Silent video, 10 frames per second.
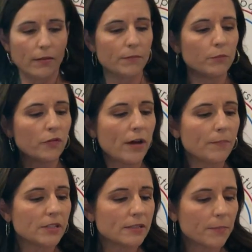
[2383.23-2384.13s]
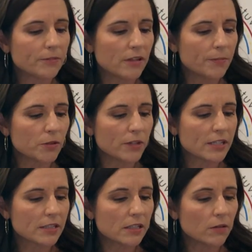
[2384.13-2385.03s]
let me move Humpty Dumpty up so we
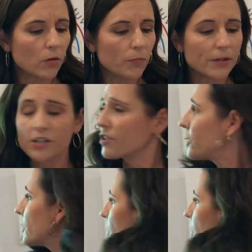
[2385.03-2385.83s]
can see the whole picture.